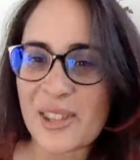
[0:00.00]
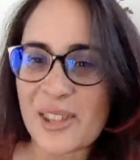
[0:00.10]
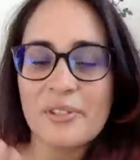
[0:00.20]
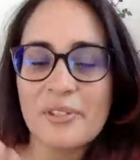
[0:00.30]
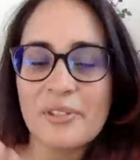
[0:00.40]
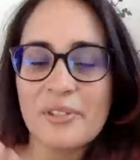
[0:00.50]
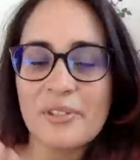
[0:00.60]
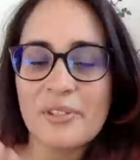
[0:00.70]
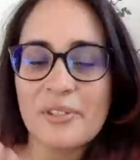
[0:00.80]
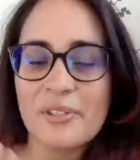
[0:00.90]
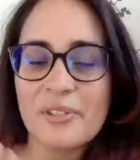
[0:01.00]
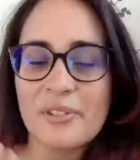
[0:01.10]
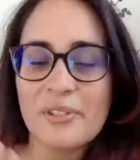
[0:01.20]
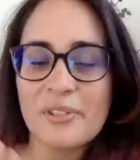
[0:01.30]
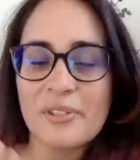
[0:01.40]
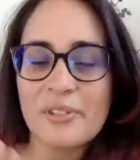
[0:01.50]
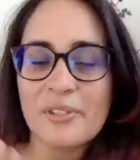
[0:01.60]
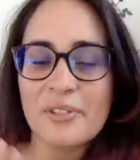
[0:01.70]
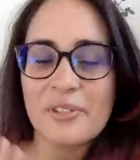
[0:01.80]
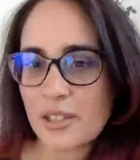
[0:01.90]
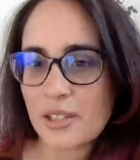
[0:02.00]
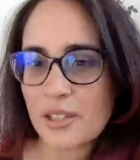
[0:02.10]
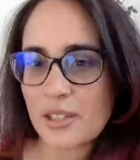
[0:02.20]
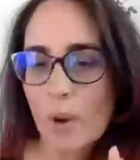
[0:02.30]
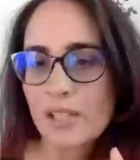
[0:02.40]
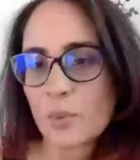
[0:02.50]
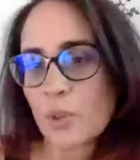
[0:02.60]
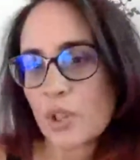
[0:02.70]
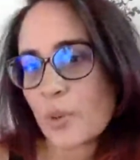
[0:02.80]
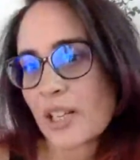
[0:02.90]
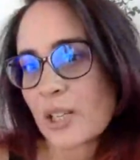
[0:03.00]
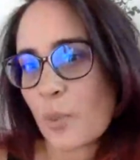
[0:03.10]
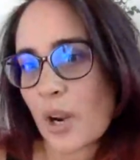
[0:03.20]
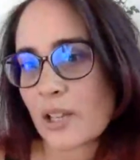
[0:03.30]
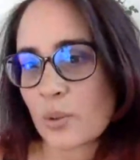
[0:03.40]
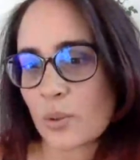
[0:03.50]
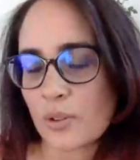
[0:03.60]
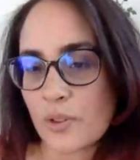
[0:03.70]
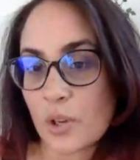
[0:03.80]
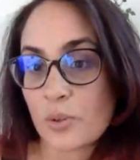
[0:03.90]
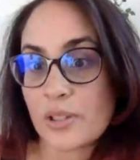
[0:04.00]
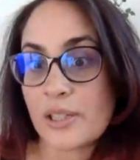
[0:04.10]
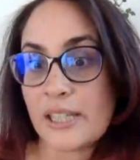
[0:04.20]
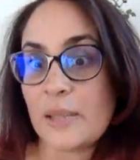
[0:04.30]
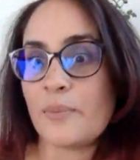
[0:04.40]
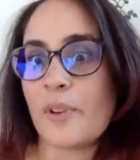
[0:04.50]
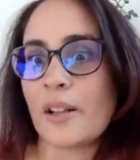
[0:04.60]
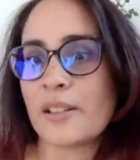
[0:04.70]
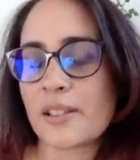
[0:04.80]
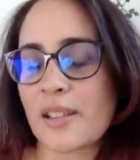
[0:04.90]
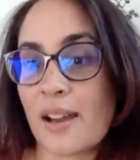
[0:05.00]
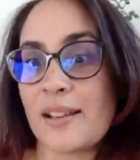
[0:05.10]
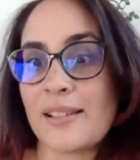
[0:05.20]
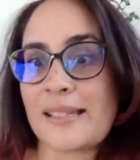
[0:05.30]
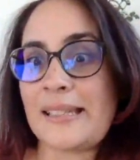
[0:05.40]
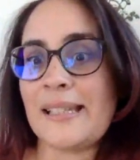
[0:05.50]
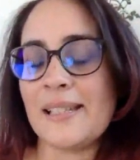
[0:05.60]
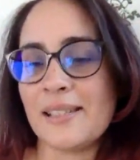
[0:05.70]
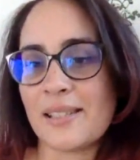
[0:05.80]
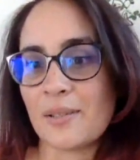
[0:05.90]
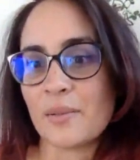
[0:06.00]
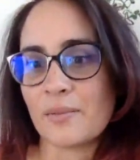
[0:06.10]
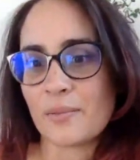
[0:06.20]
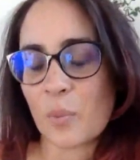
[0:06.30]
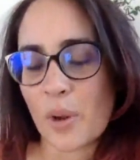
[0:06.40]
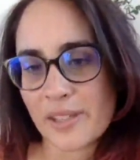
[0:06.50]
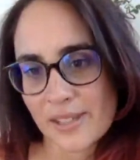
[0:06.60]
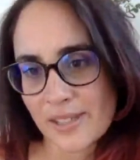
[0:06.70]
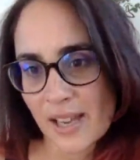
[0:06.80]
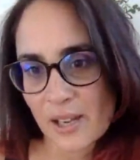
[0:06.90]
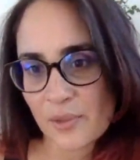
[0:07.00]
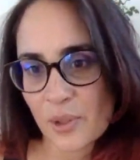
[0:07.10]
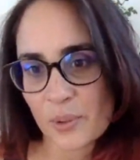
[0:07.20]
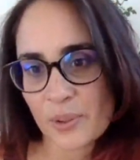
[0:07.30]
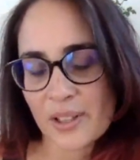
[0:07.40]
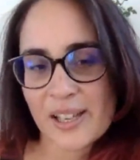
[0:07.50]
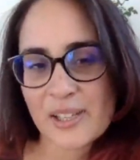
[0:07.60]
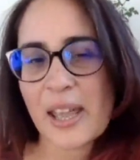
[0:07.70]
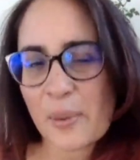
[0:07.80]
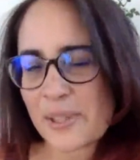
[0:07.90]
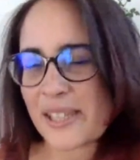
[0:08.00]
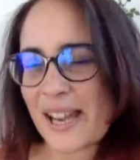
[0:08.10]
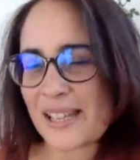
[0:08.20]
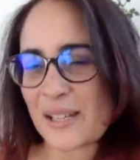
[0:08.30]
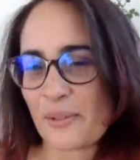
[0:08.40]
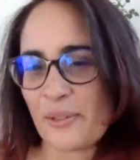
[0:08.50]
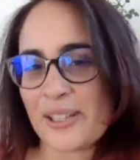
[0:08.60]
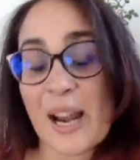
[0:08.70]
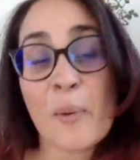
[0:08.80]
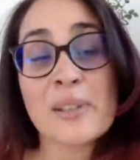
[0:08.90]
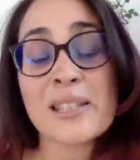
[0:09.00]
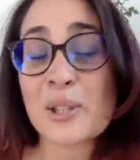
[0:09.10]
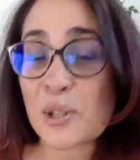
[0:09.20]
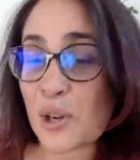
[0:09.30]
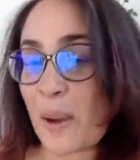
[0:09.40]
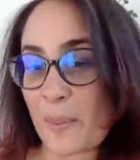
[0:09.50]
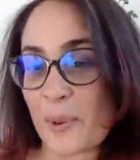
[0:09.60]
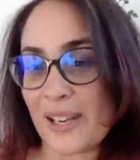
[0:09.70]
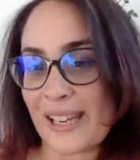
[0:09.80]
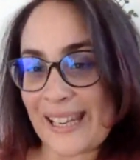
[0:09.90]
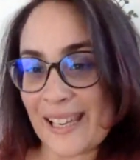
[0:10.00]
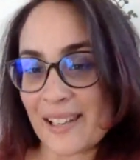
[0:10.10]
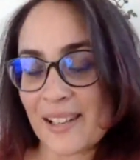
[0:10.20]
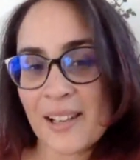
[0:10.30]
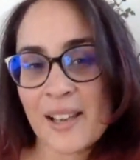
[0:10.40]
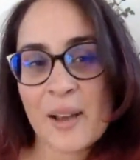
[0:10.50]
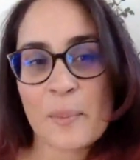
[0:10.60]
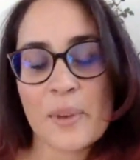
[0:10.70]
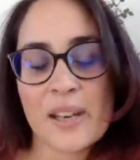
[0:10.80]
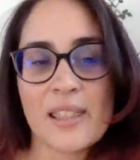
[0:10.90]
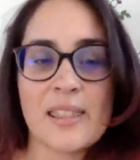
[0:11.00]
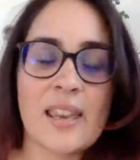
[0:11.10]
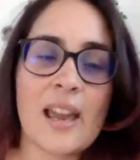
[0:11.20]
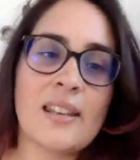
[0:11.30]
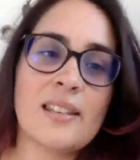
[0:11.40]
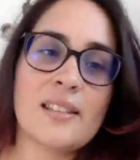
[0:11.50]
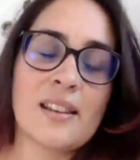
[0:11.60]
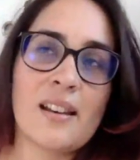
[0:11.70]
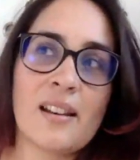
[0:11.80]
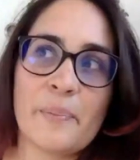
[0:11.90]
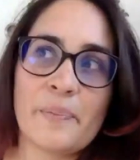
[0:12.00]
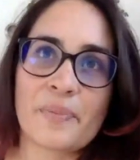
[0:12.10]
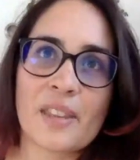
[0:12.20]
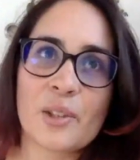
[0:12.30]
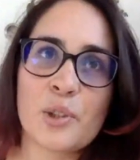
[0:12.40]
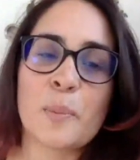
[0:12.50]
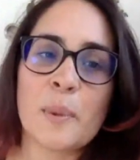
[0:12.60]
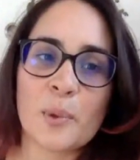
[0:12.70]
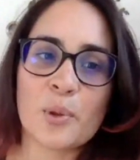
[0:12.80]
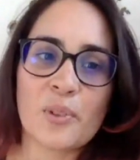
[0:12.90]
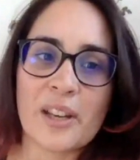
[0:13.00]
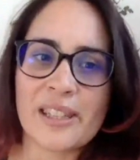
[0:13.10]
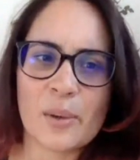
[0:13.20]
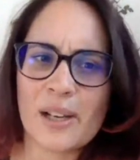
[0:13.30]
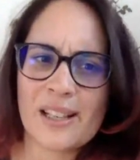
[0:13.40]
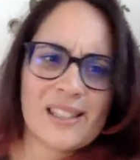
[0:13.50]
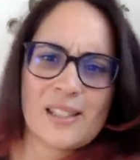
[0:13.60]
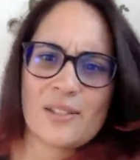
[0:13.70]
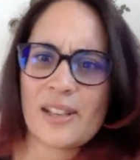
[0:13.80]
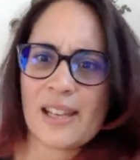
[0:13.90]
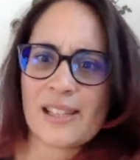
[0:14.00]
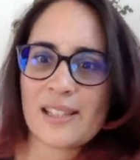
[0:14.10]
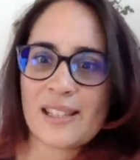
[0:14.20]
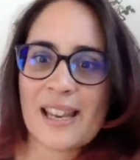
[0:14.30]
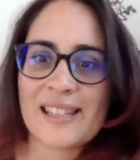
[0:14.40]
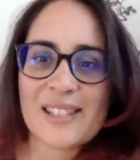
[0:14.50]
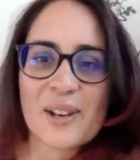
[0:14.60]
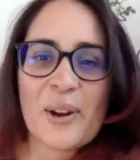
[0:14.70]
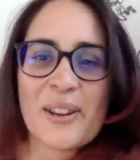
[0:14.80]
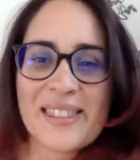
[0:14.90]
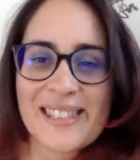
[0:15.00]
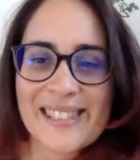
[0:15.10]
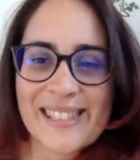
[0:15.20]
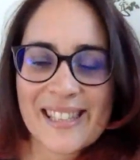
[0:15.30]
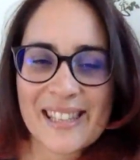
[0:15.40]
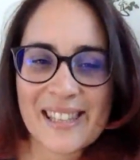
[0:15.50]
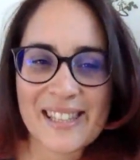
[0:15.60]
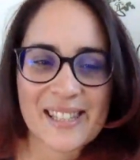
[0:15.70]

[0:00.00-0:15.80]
a bit of the different the different ways in which you would express all of those deep felt desires and needs and wants inside of you. So that was mm. the idea for it. And I wasn't sure about putting it in, but in the end, um, two people who read it, they were like, "This is fantastic. This has to yeah. be in this